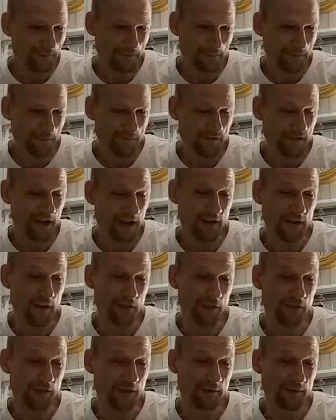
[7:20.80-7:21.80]
Say
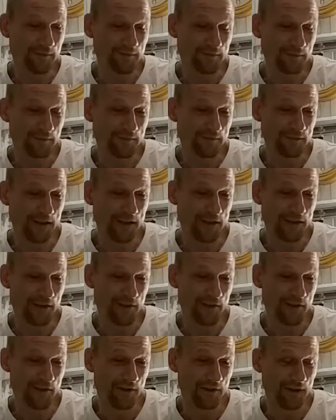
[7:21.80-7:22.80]
nothing. I'm saying
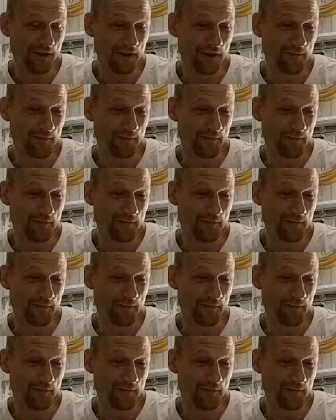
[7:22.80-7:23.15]
nothing there.